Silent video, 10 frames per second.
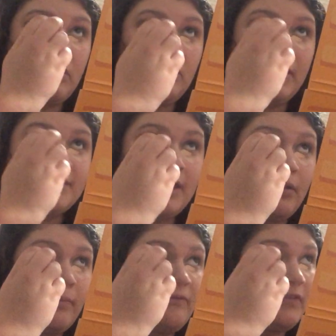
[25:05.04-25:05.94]
That's how
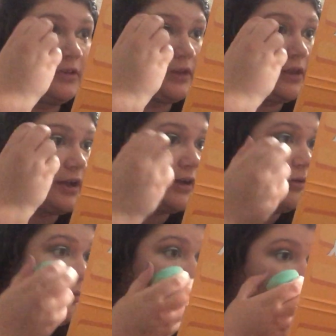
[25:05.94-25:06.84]
I'm feeling. Like, I
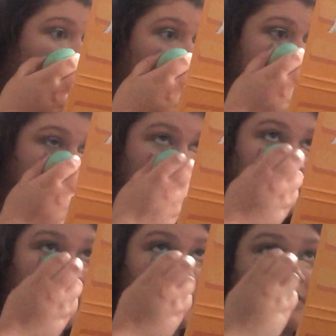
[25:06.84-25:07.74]
don't think it's my
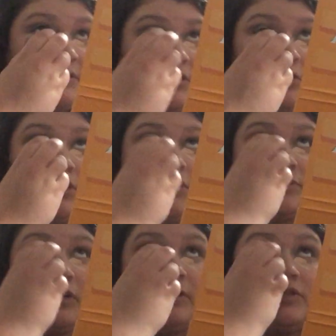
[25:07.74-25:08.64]
favorite concealer to use
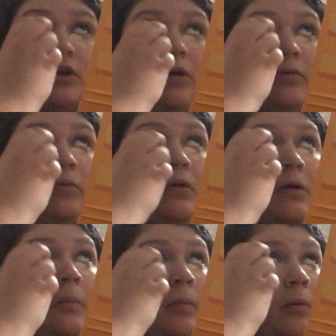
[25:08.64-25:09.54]
on its own.
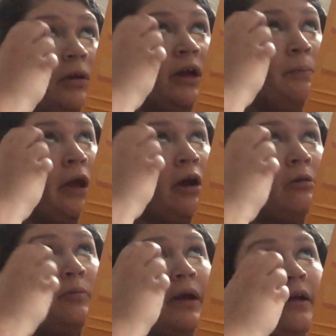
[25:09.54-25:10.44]
But when I pair it
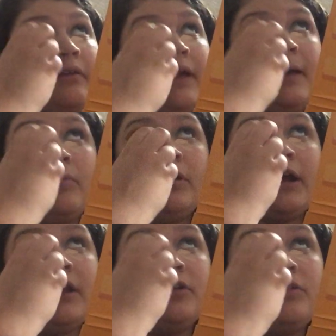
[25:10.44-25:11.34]
with my collab one,
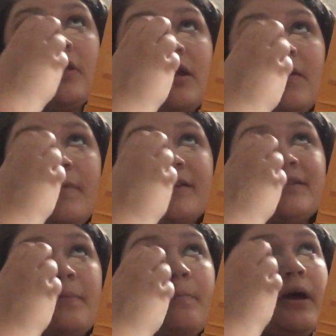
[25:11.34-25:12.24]
I do think it makes
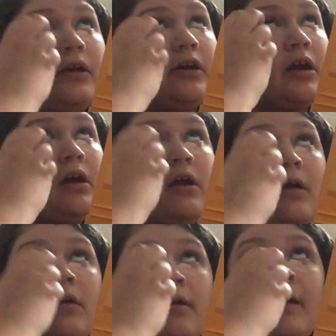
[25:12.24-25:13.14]
it better.
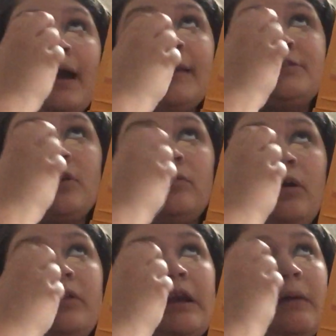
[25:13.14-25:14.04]
I don't
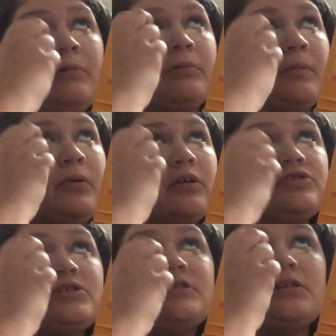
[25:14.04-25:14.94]
know that I would
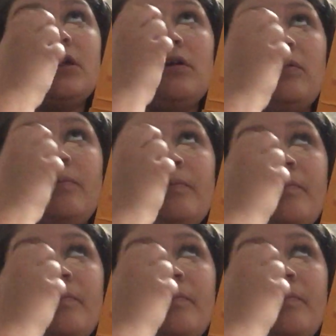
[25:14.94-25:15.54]
repurchase it though.